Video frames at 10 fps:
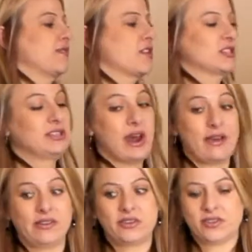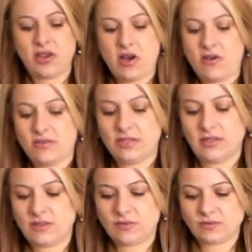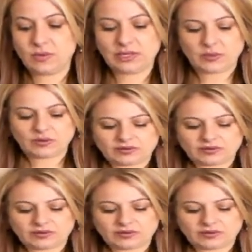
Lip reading: as far as stylers go. It's really